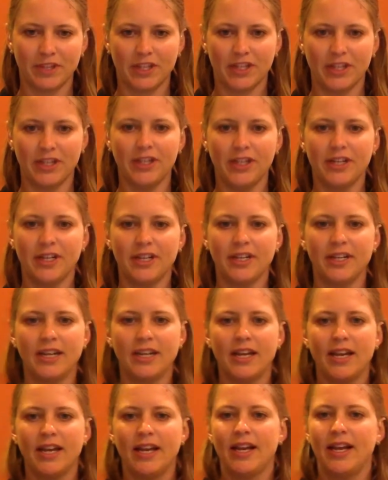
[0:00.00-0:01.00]
Good.
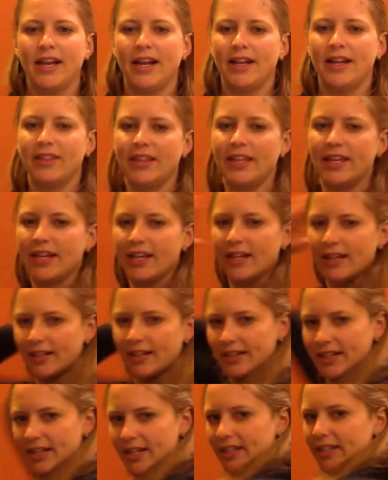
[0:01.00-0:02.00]
And
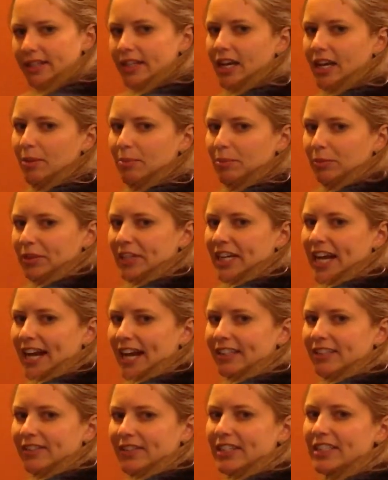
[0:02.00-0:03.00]
then to help
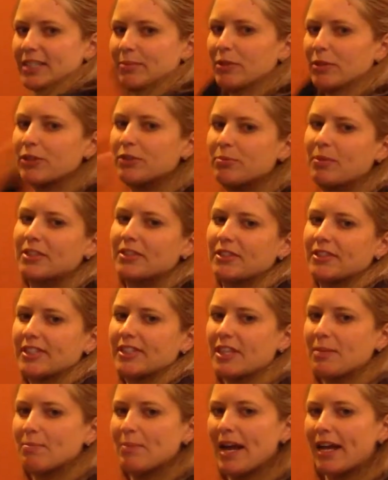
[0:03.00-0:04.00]
reactivate some of those muscles in
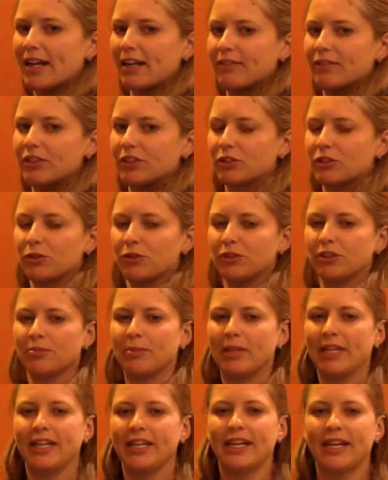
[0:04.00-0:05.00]
the back of your shoulder
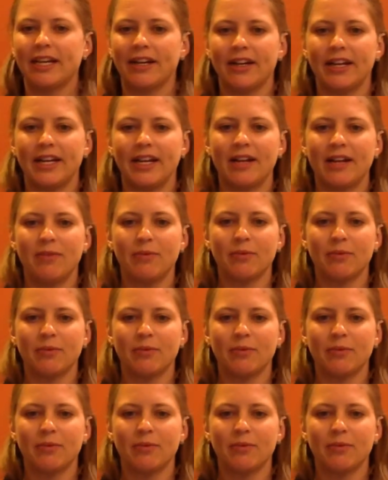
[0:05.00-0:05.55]
blade area,